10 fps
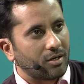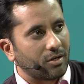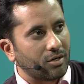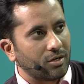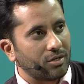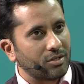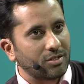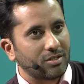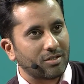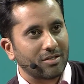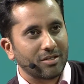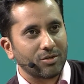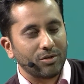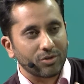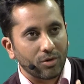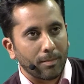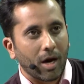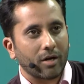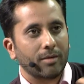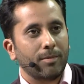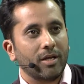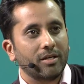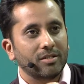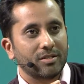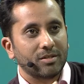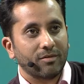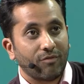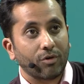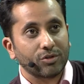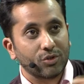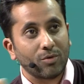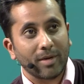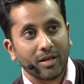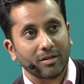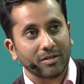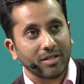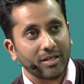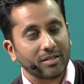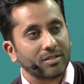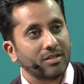Because there's also a marketplace for so many other things.